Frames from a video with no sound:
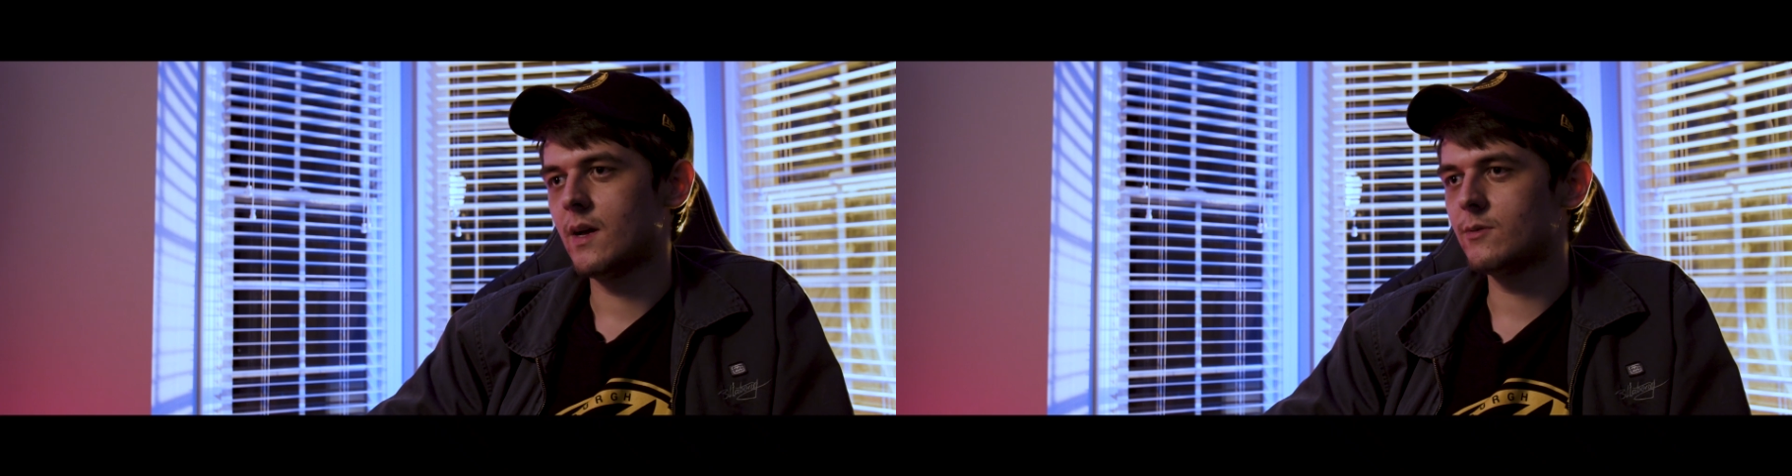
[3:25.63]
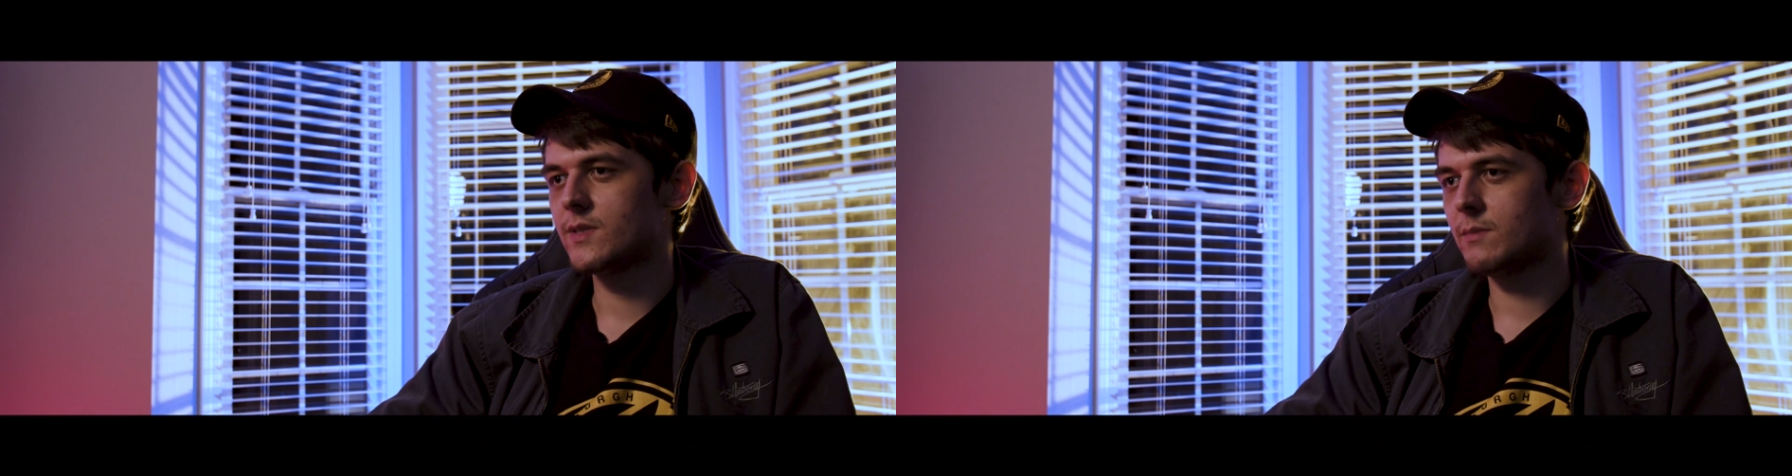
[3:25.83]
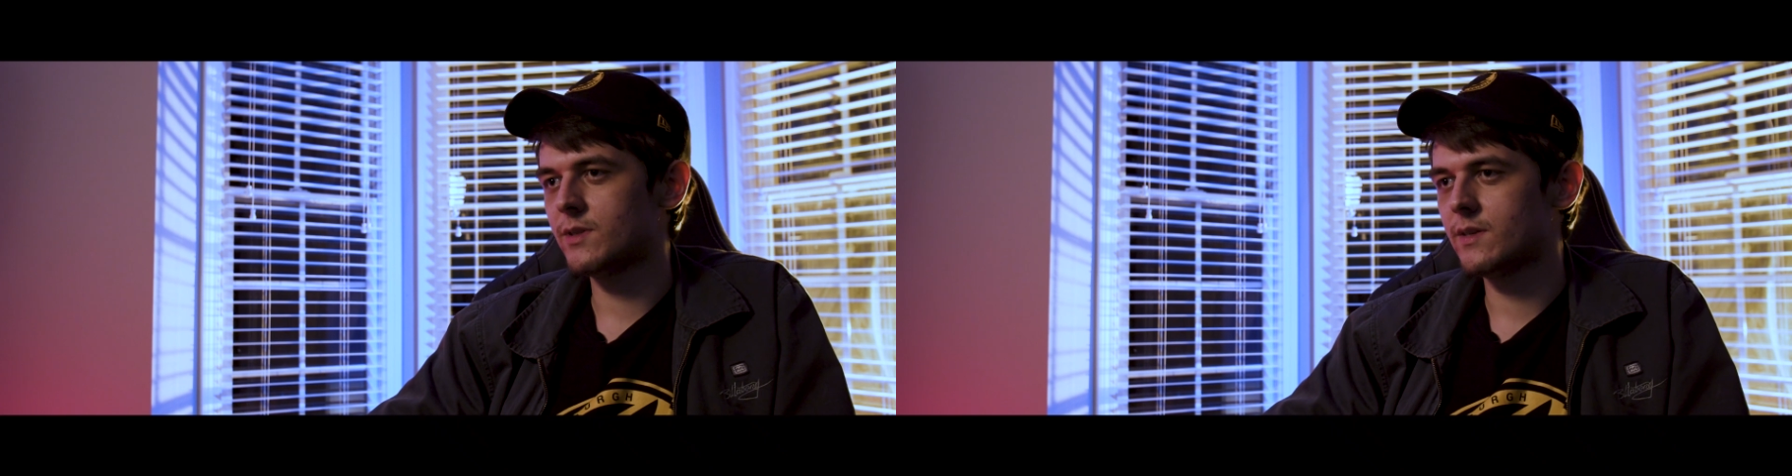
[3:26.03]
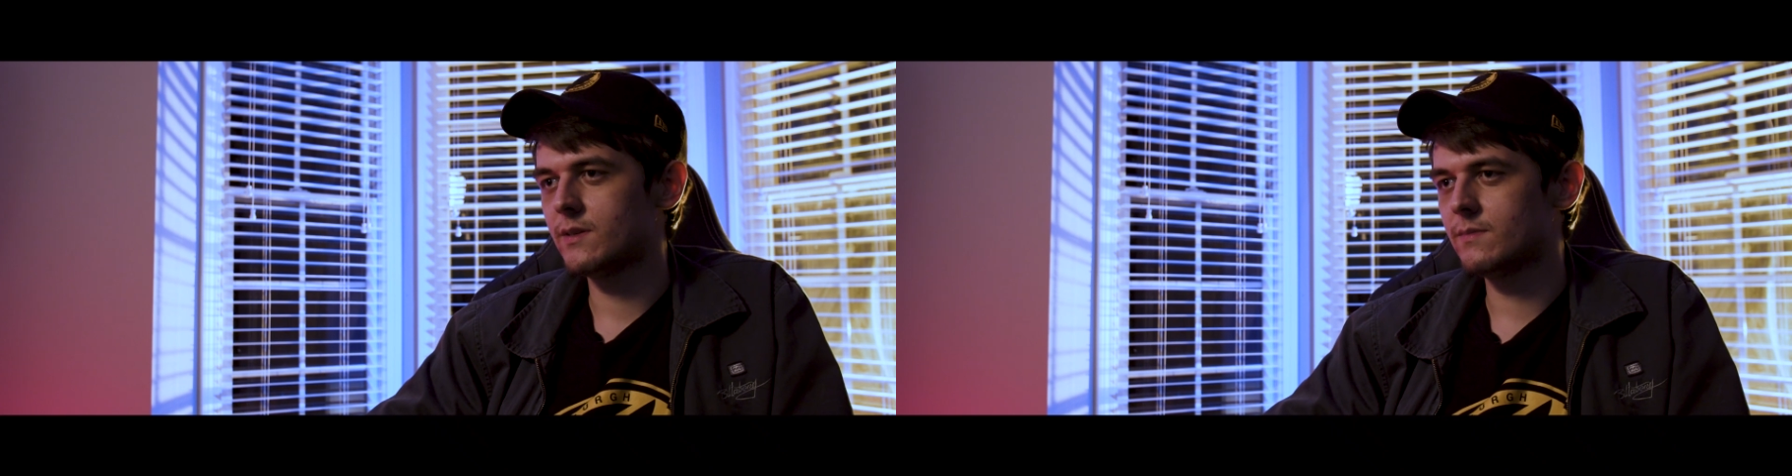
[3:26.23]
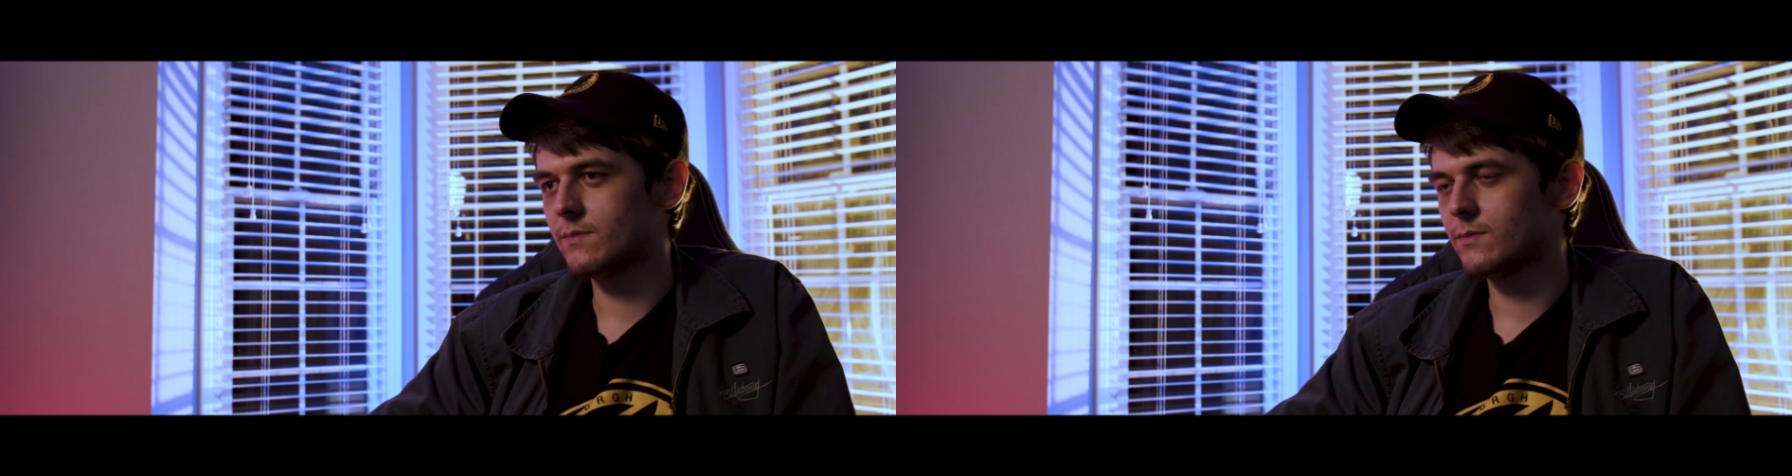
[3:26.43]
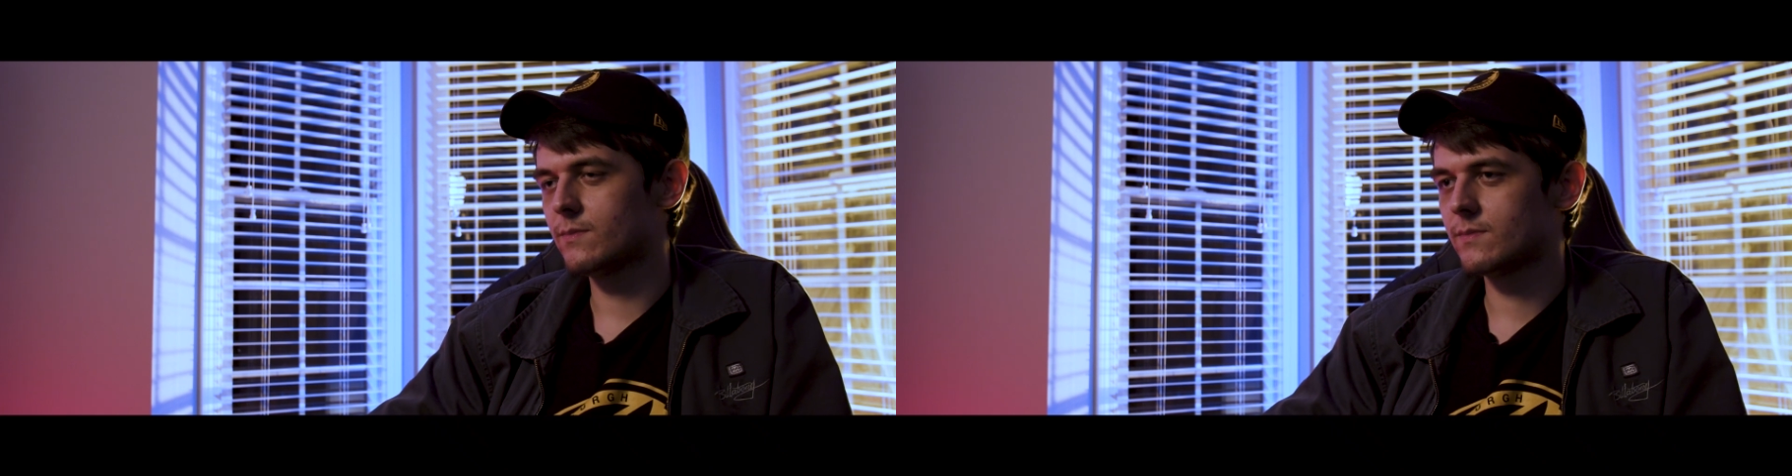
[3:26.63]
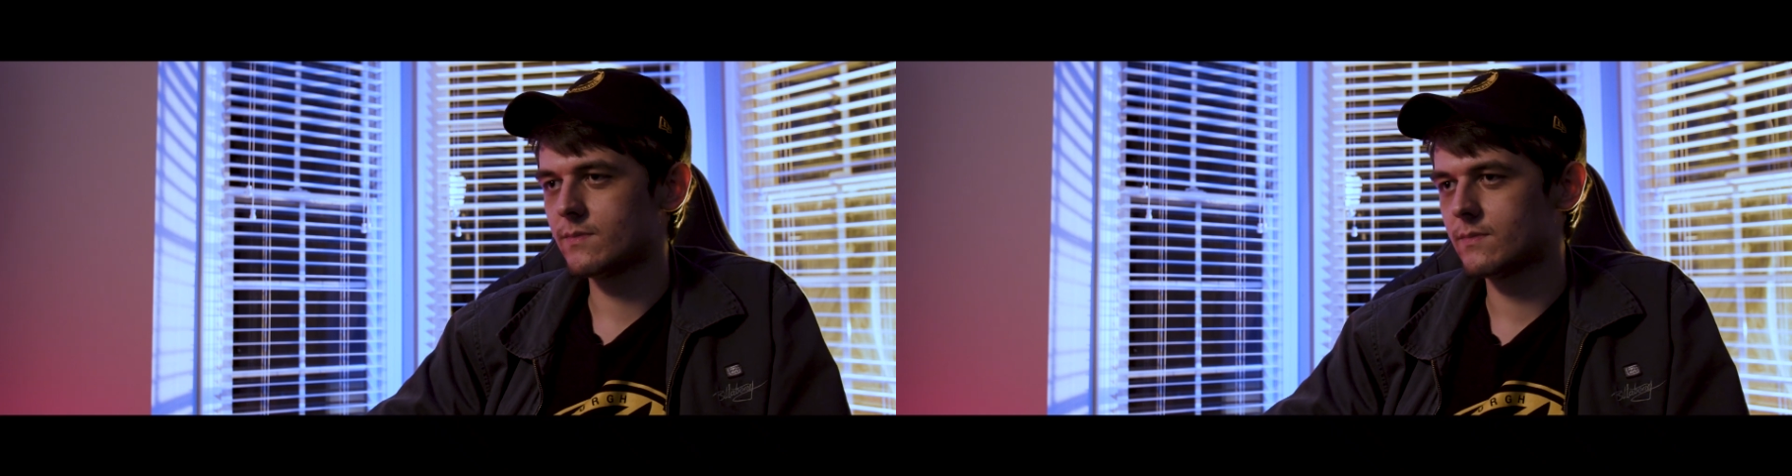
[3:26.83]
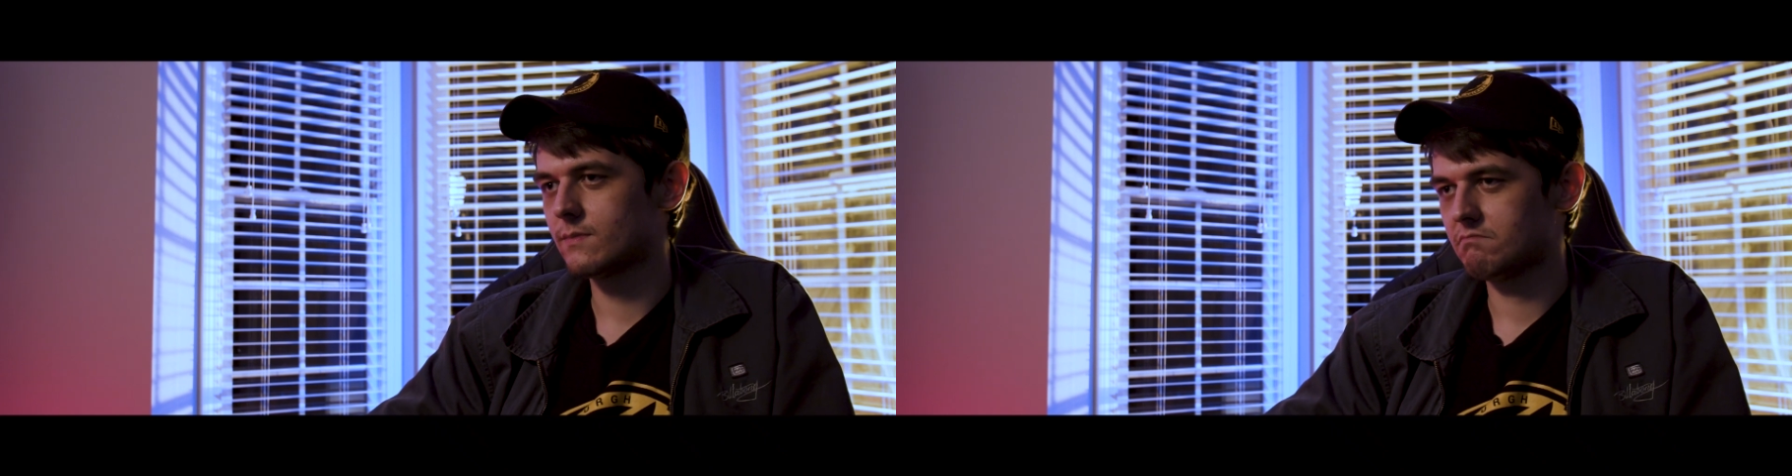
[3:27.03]
was able to
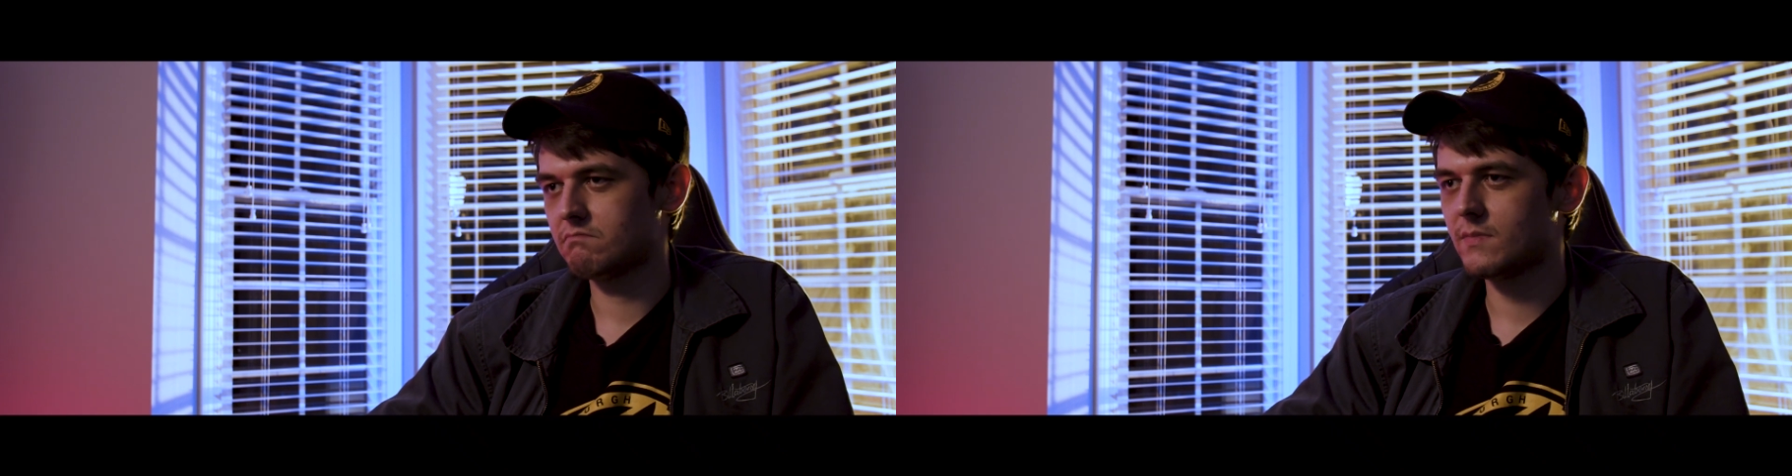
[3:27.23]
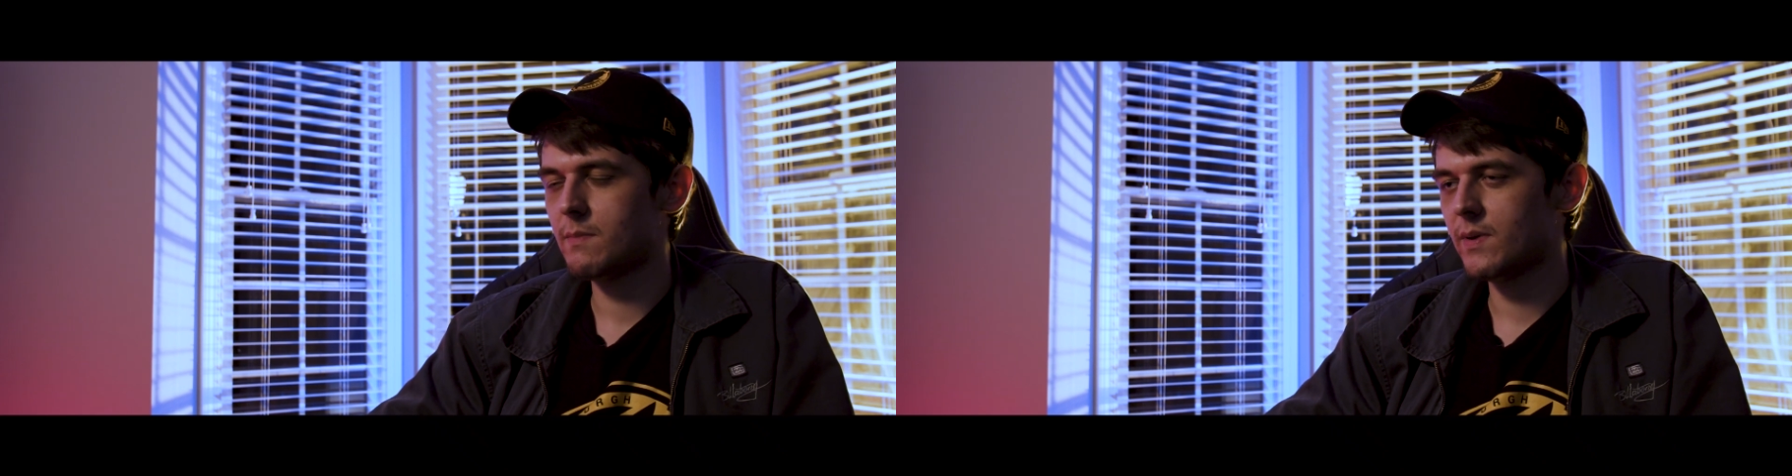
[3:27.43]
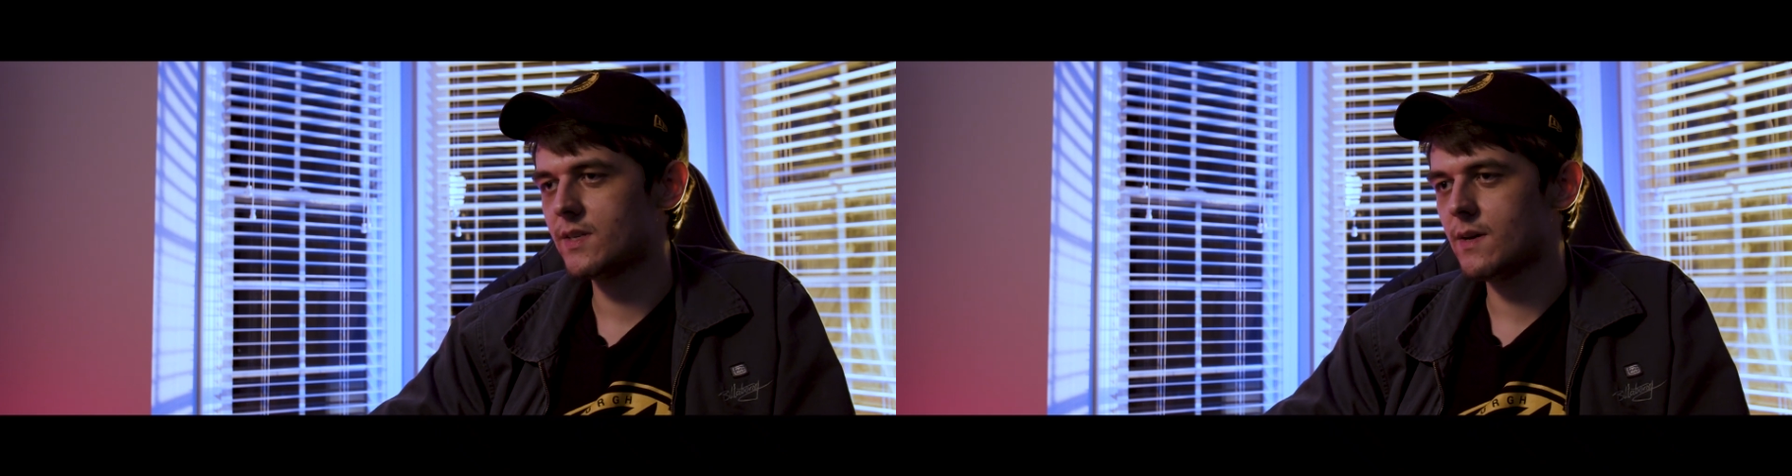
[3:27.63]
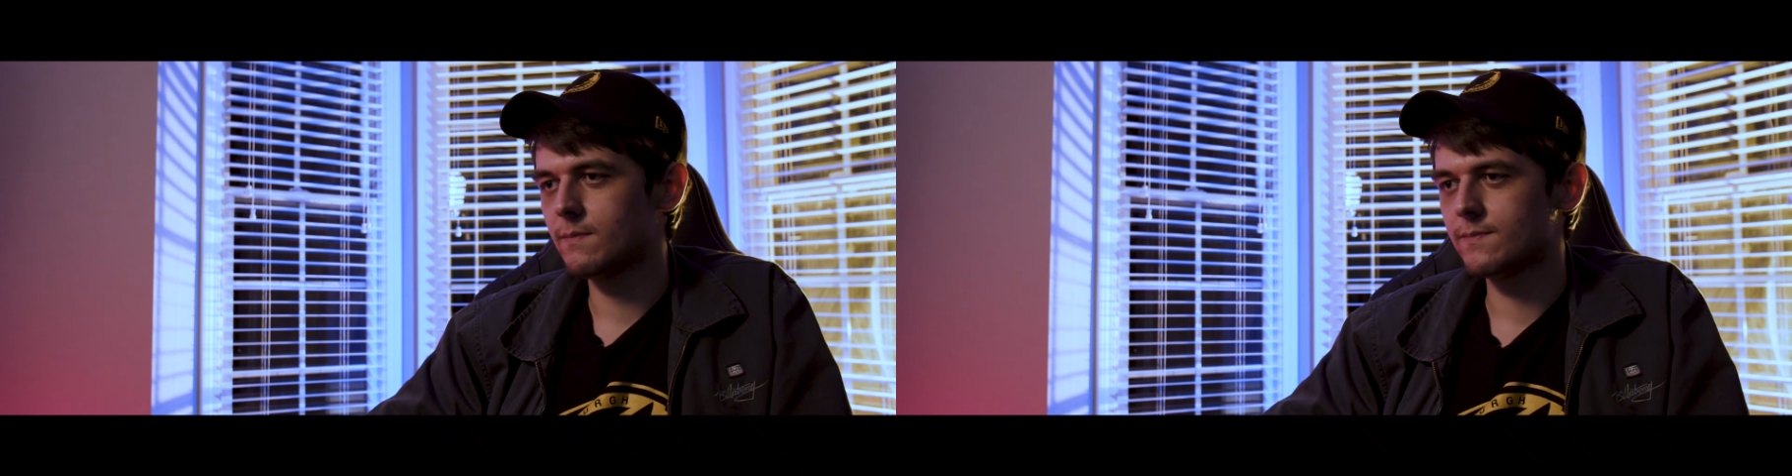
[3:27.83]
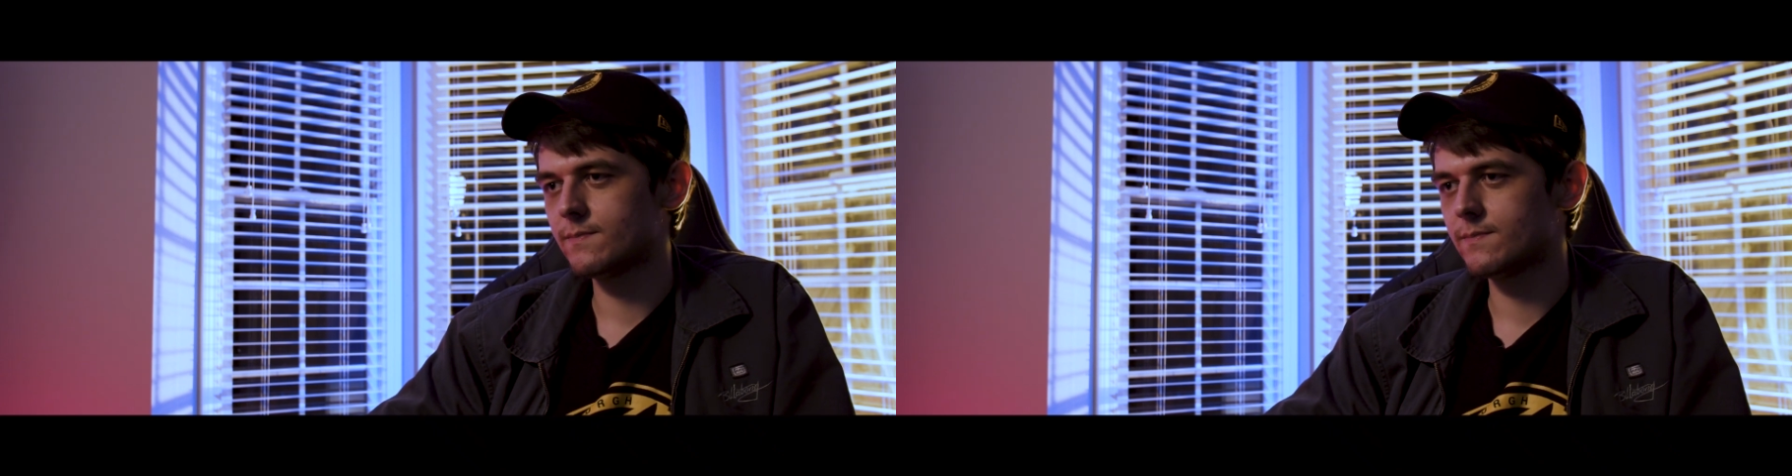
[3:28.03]
get picked up.